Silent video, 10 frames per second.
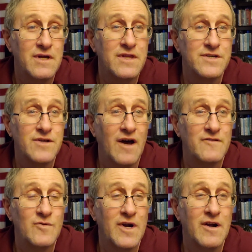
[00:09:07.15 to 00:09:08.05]
the
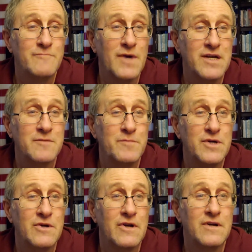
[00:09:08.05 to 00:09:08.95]
software on my
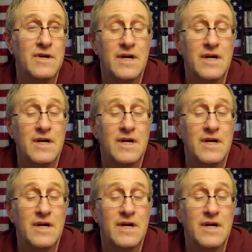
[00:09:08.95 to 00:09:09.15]
computer,